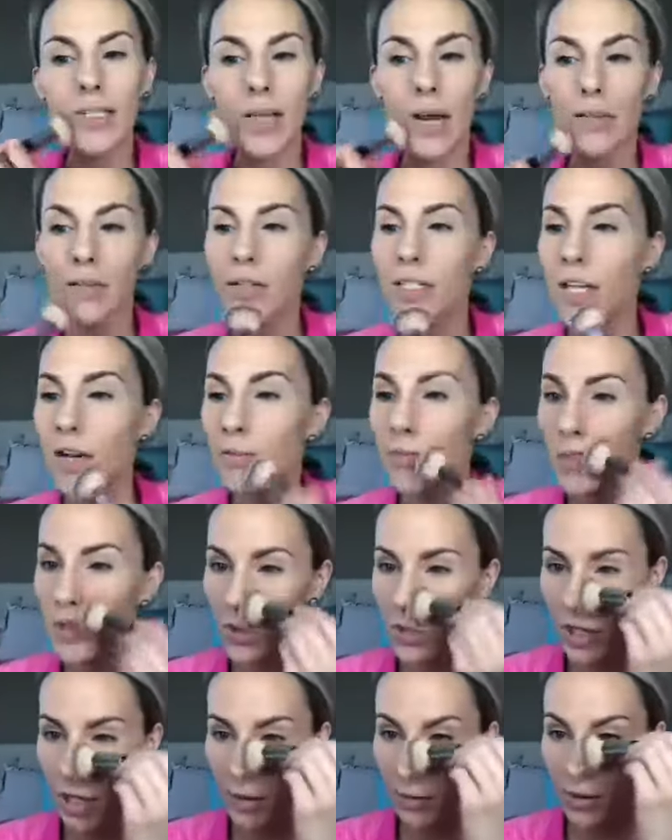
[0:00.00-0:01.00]
every time you
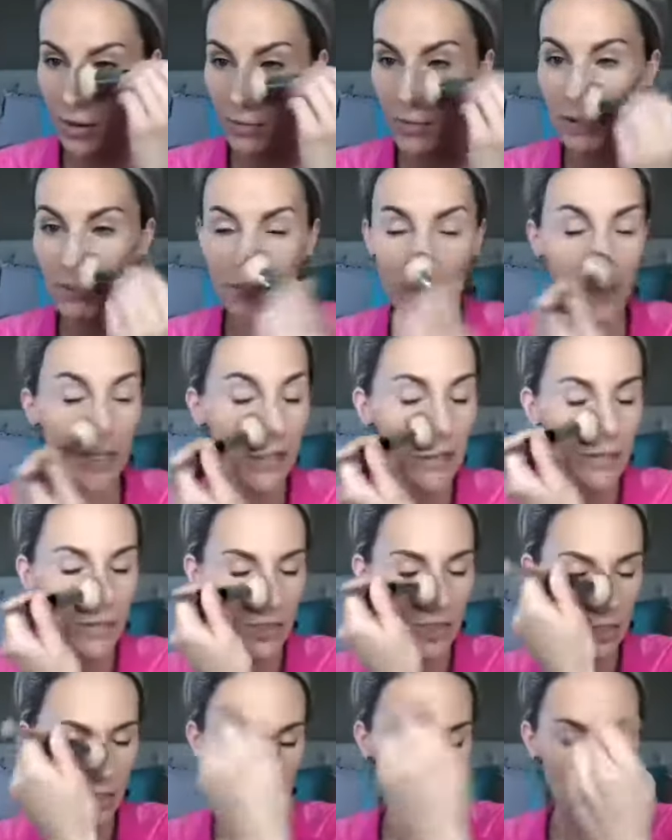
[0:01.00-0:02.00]
share one of my videos
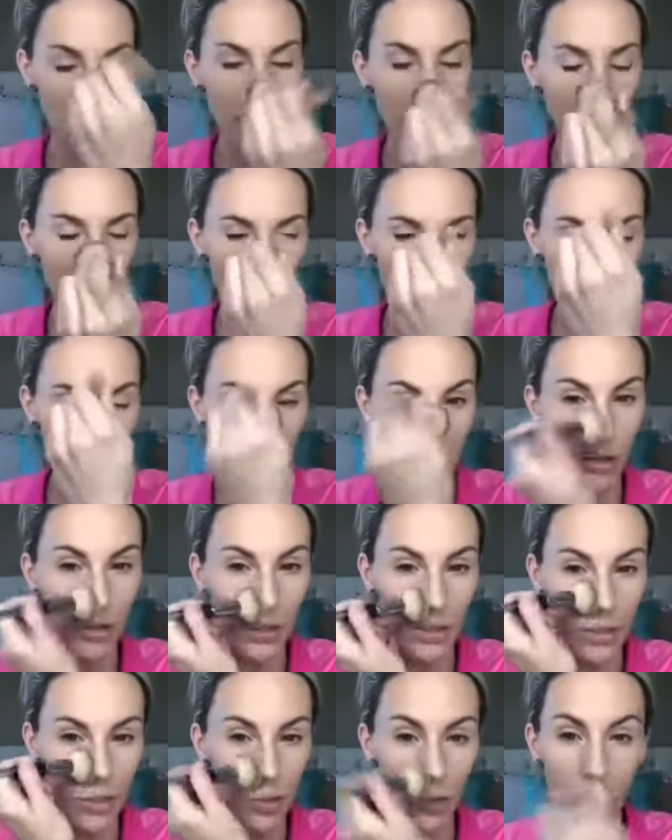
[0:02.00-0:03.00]
this month, you'll be entered
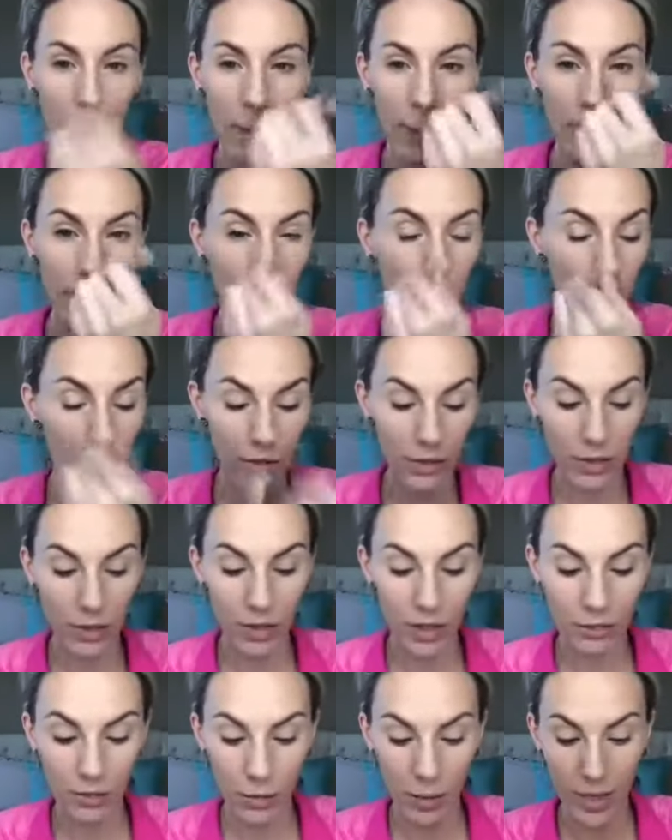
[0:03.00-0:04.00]
into one of our monthly
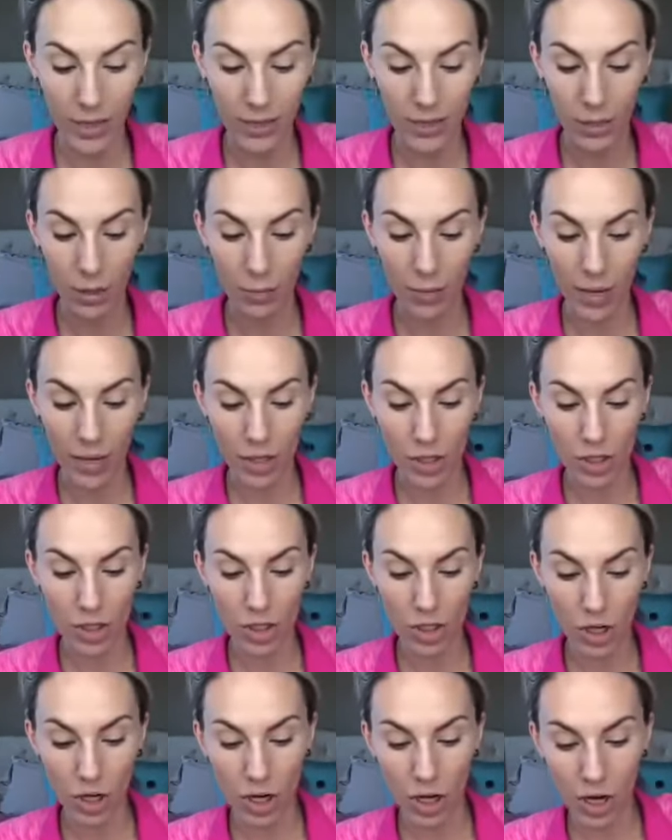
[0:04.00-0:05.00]
giveaways. So make
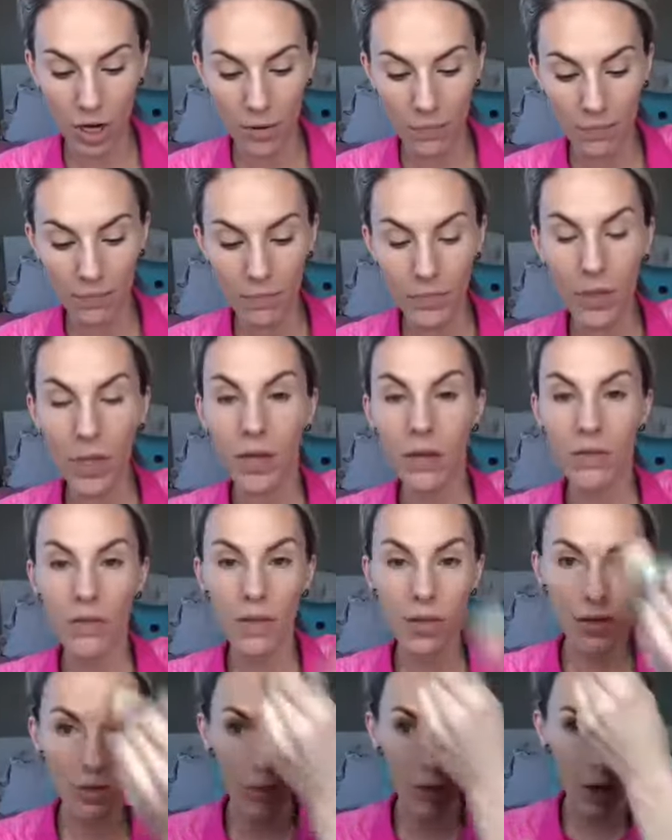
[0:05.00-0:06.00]
sure that
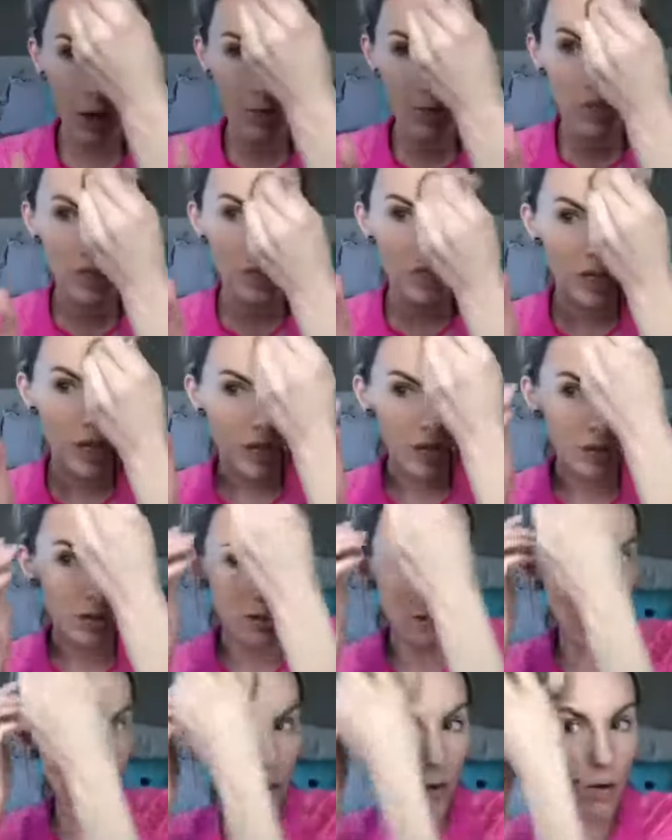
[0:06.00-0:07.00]
you comment shared
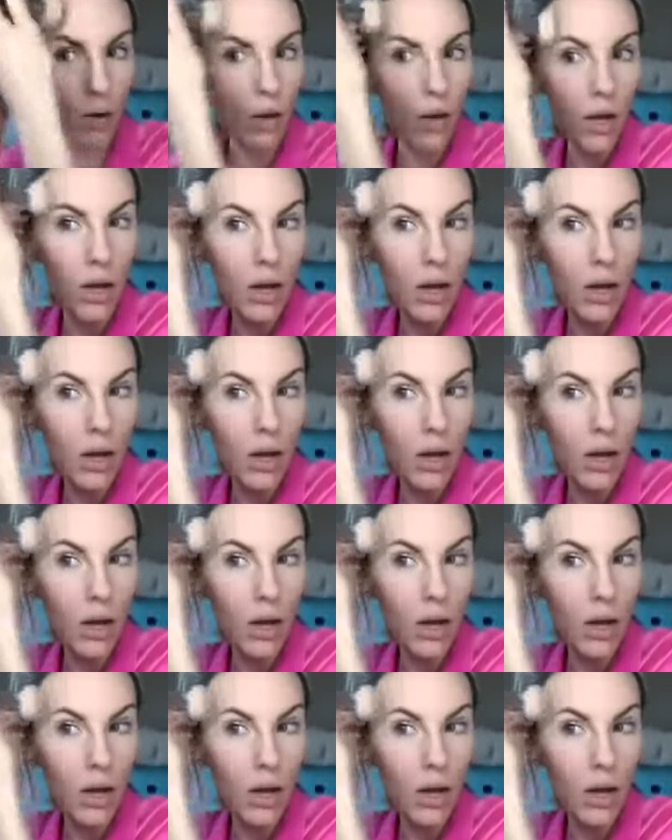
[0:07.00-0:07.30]
though,